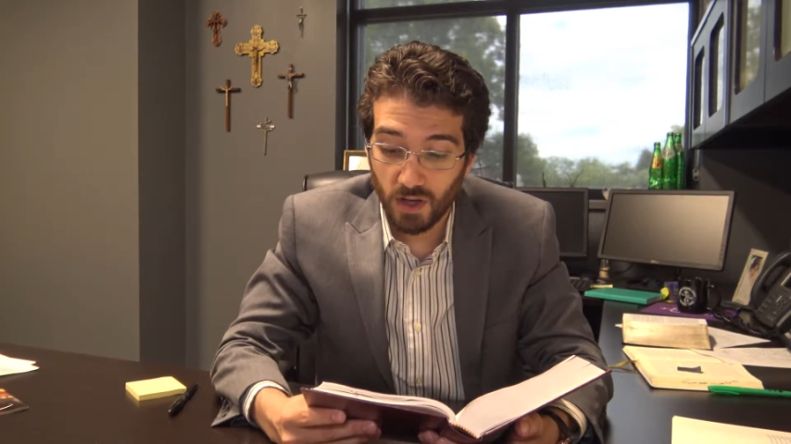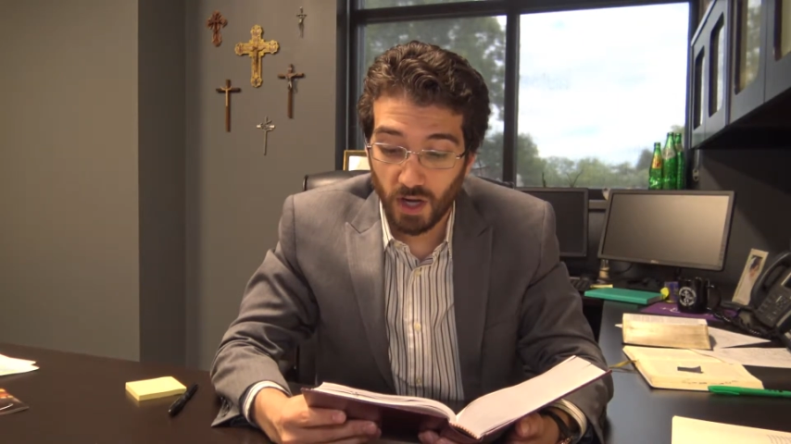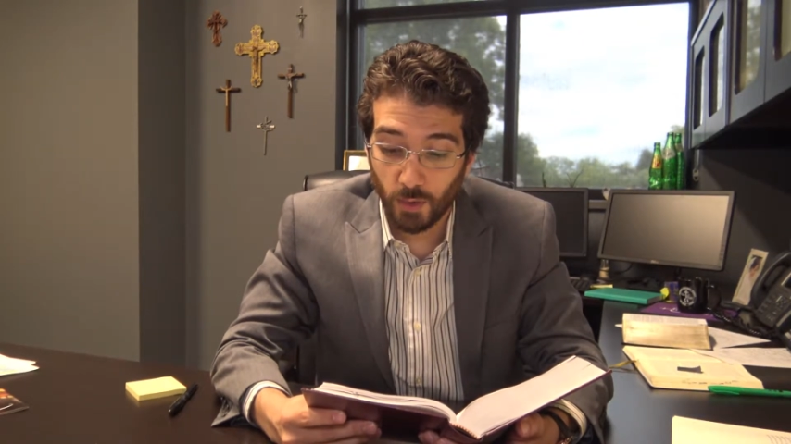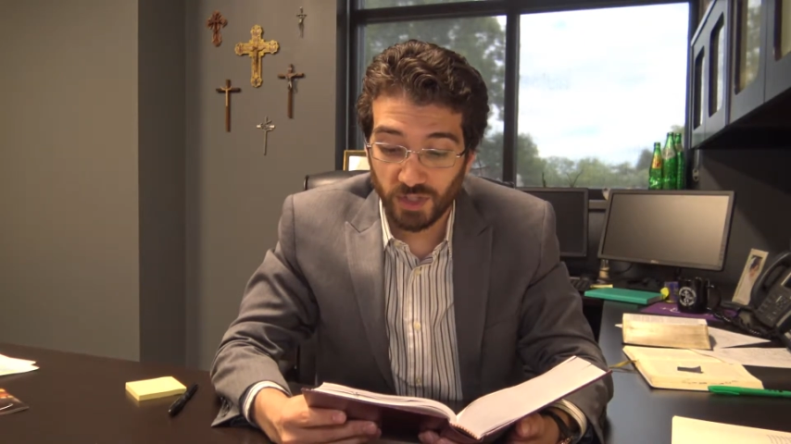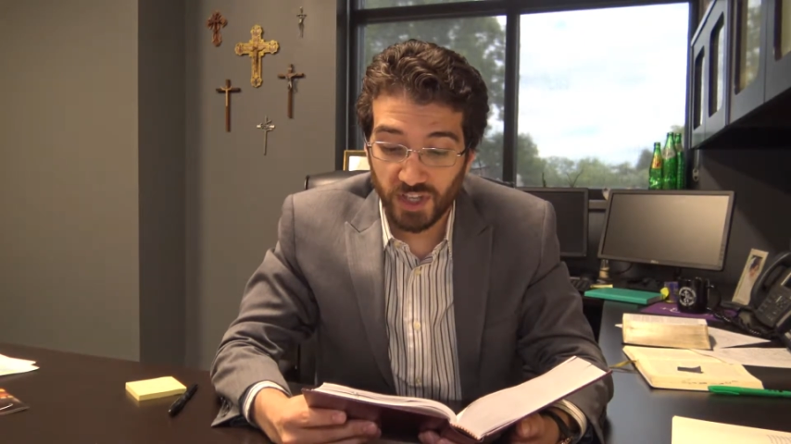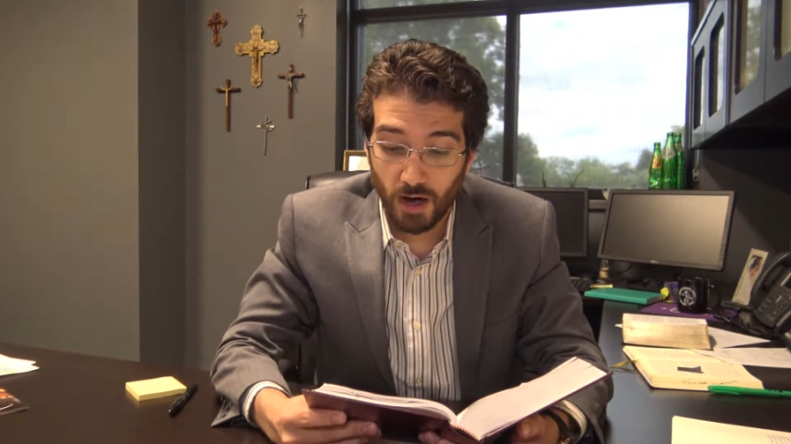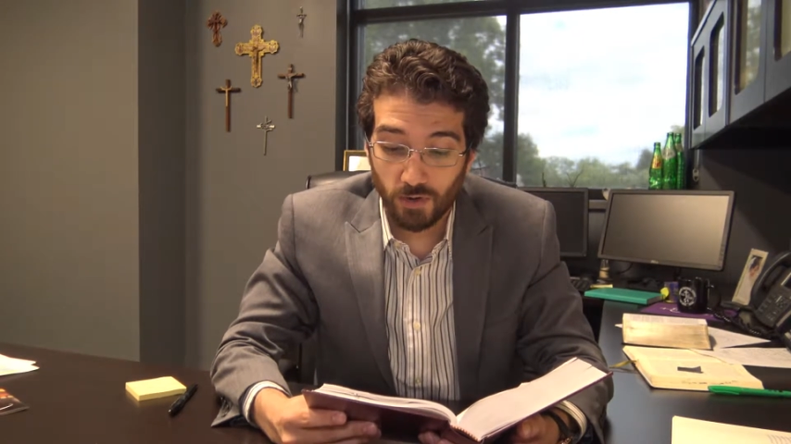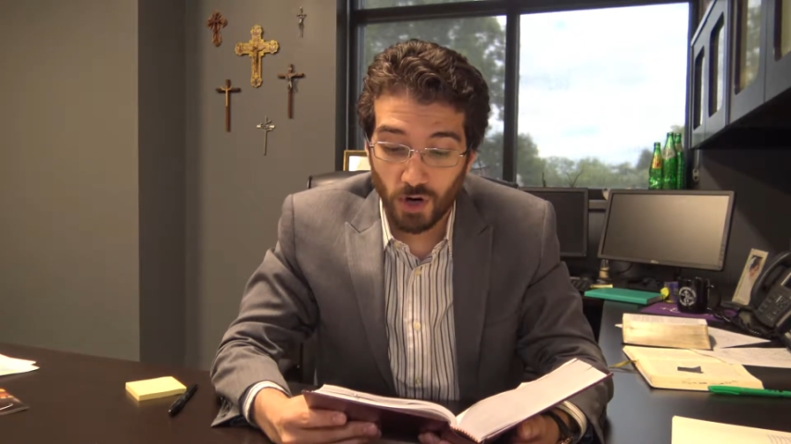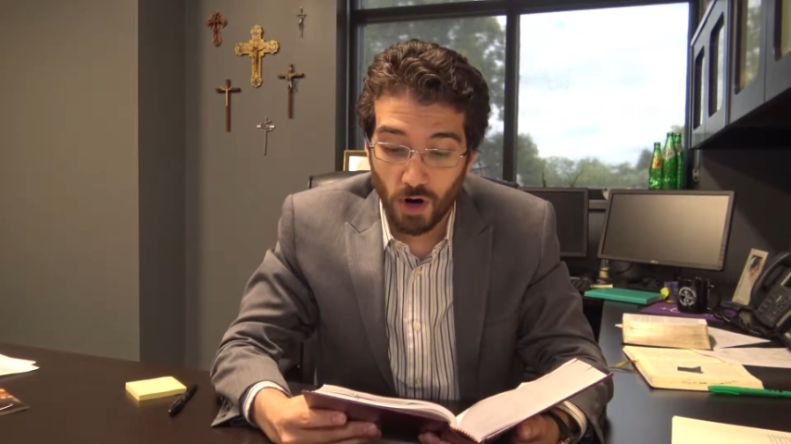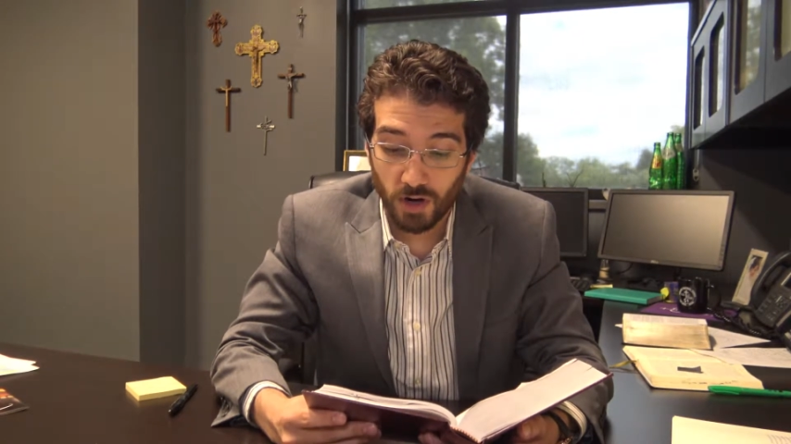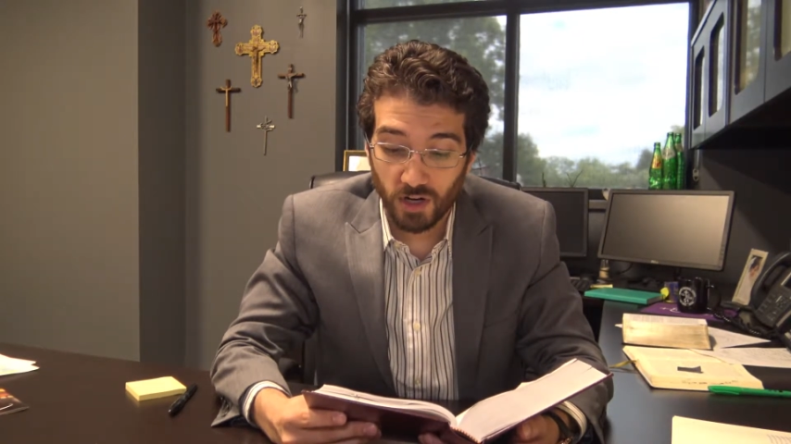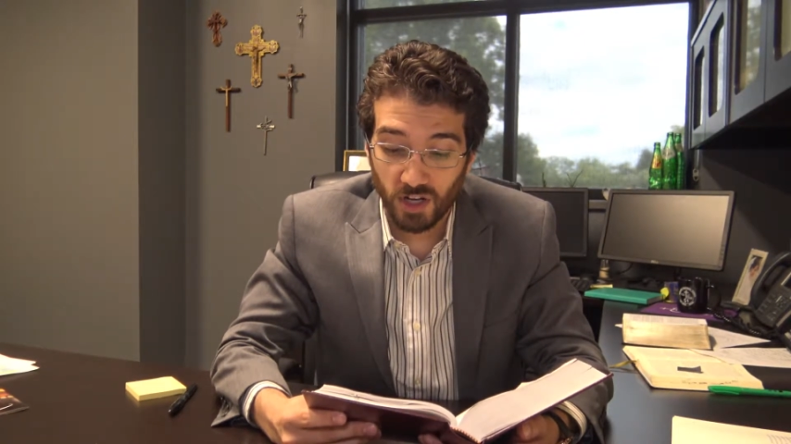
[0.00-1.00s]
It was now
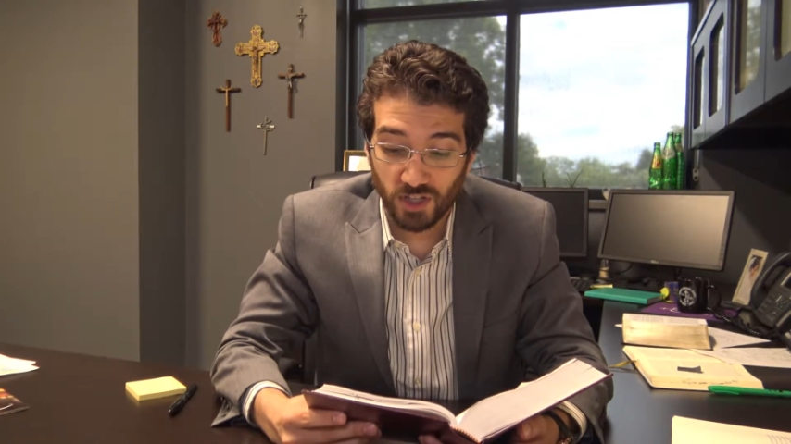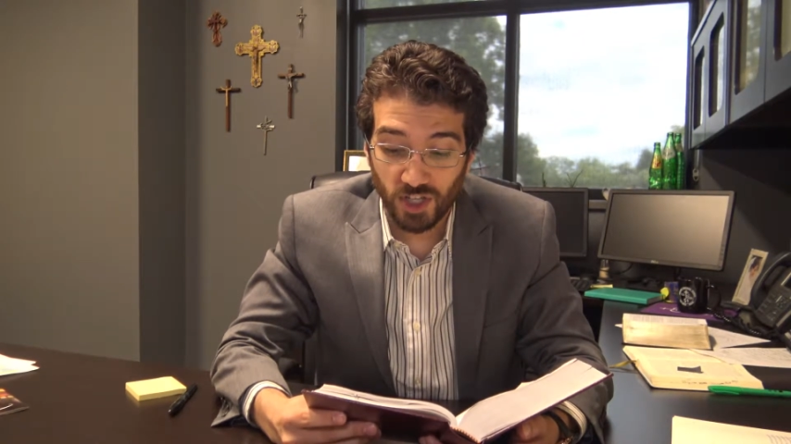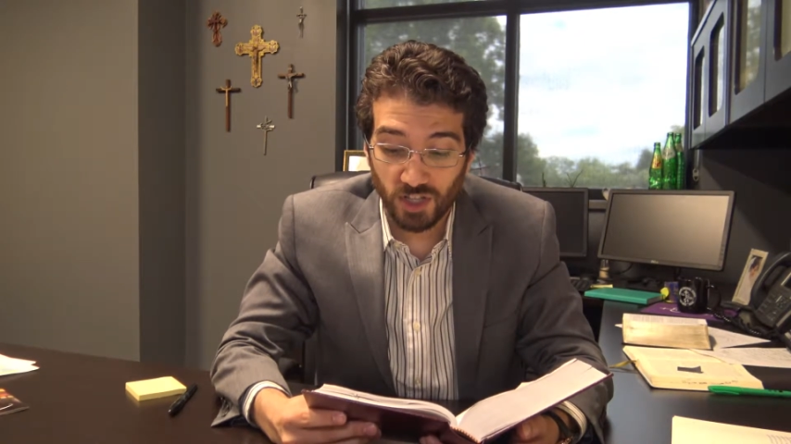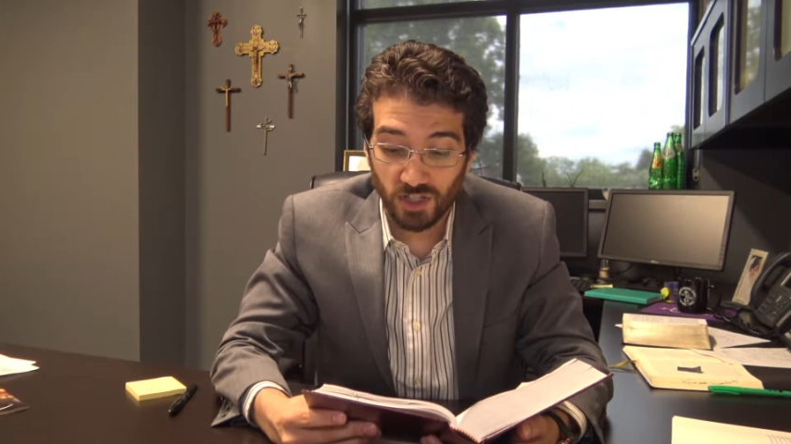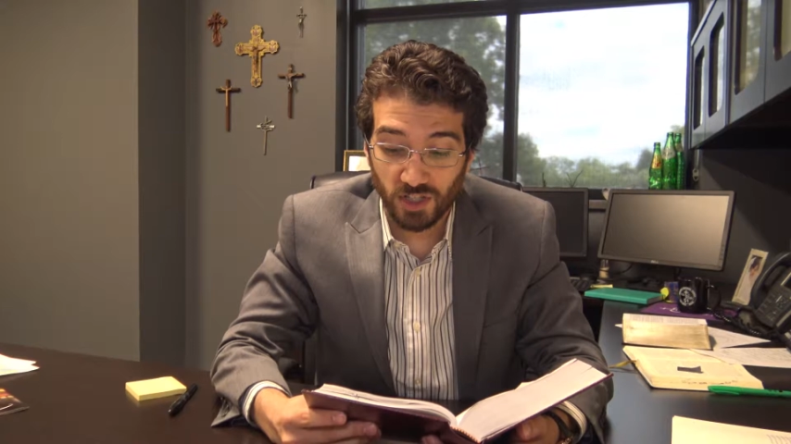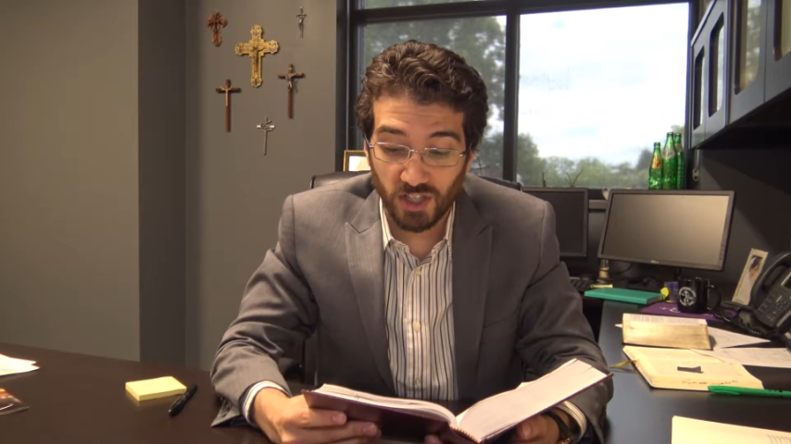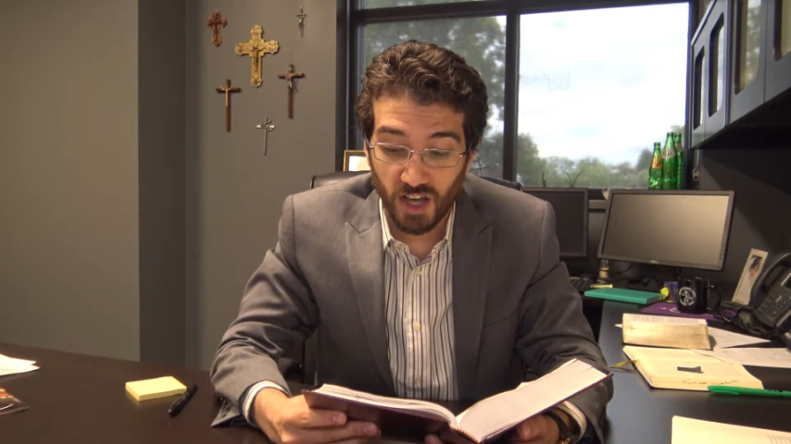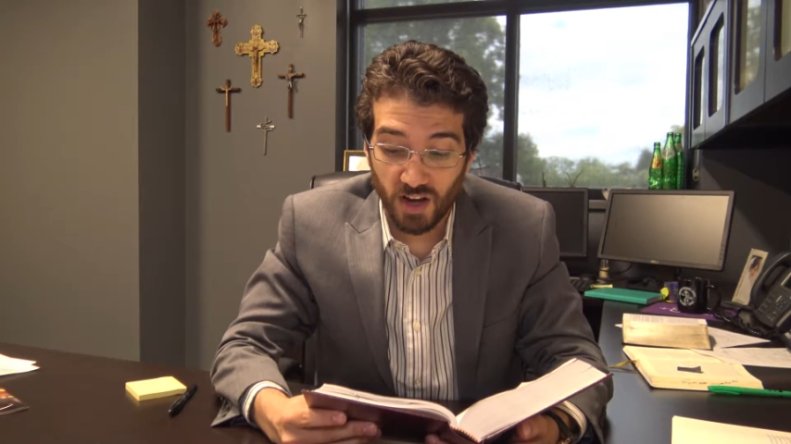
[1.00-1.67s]
dark, and Jesus